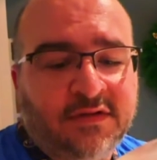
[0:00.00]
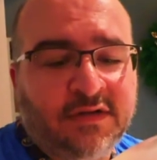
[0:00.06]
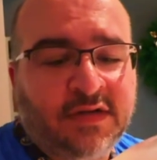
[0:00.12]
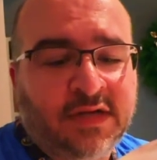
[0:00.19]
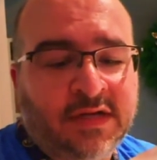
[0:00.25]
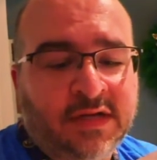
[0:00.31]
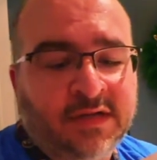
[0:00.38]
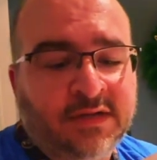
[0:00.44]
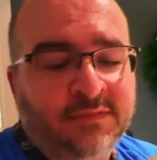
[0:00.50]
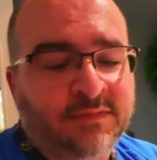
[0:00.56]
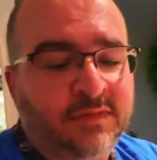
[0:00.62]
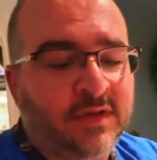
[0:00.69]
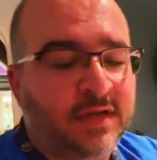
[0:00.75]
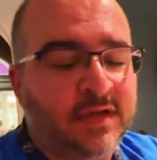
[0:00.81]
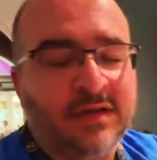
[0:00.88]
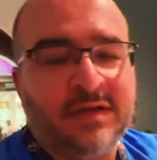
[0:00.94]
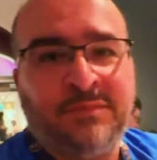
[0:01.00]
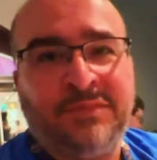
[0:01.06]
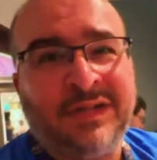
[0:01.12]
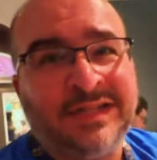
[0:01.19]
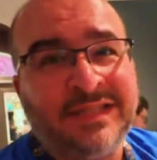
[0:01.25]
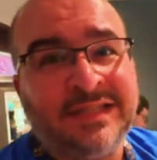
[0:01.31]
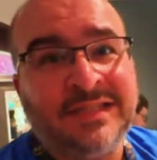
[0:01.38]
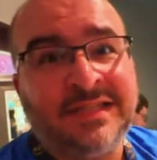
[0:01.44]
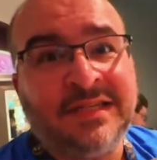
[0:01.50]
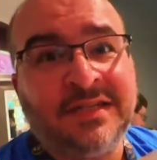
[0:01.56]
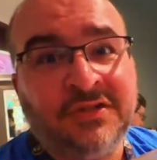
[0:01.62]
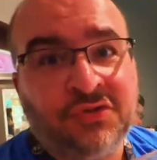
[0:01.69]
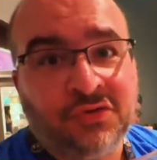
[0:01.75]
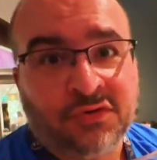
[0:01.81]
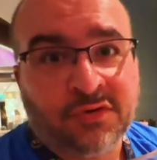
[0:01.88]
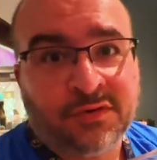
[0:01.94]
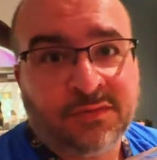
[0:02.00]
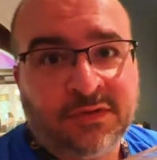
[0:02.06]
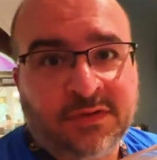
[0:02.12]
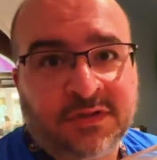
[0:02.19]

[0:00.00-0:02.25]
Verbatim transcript: Uh, plus it's an adorable